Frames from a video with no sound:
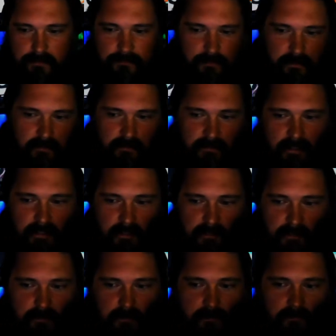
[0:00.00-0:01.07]
you can see it on
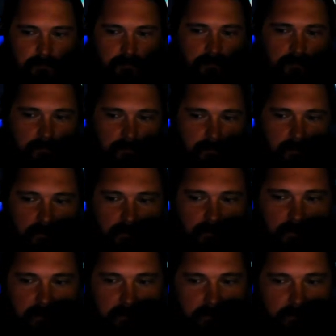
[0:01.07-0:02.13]
the
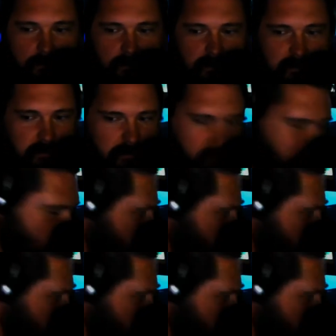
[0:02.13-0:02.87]
video version here, but